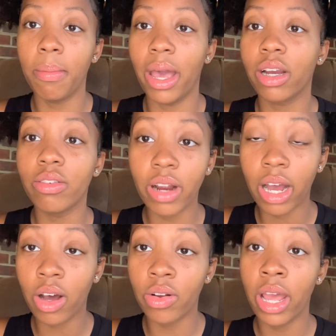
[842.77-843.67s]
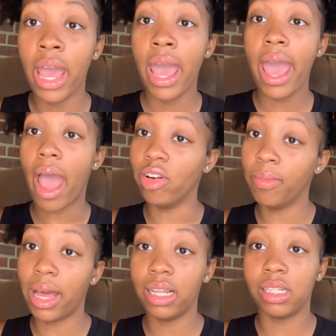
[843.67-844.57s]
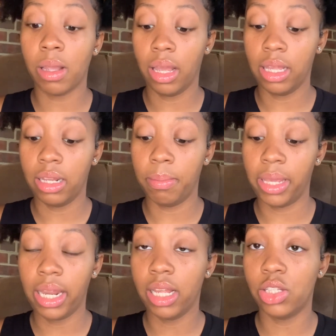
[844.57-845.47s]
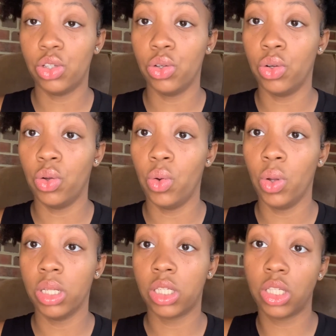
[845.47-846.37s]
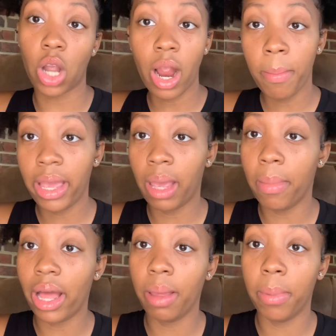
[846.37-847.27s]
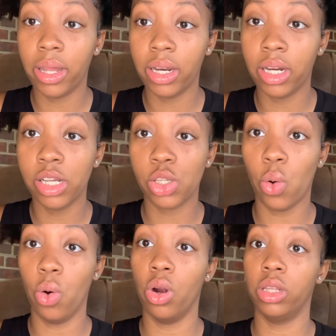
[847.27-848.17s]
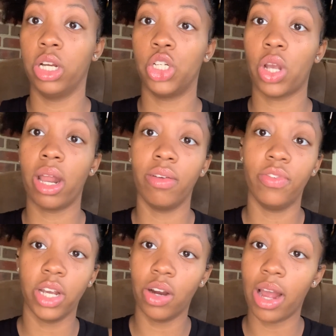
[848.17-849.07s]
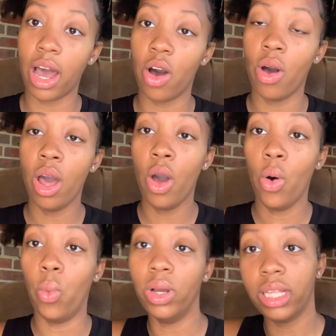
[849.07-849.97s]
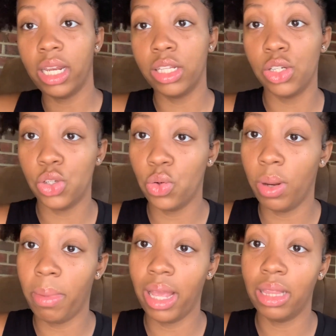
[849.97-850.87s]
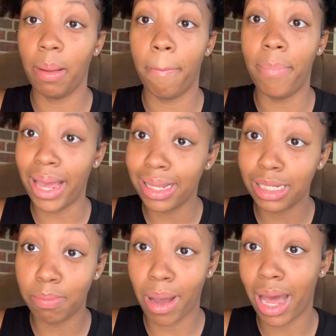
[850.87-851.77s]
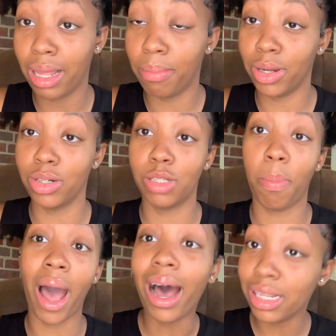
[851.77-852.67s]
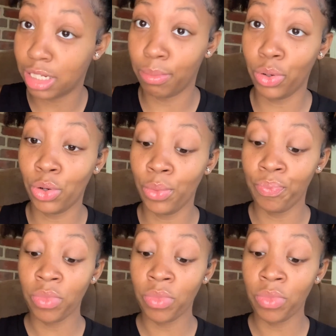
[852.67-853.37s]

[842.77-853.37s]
back around, everybody's beginning to start making body butters, or they're trying to figure out what they need to do to make the best body butters possible.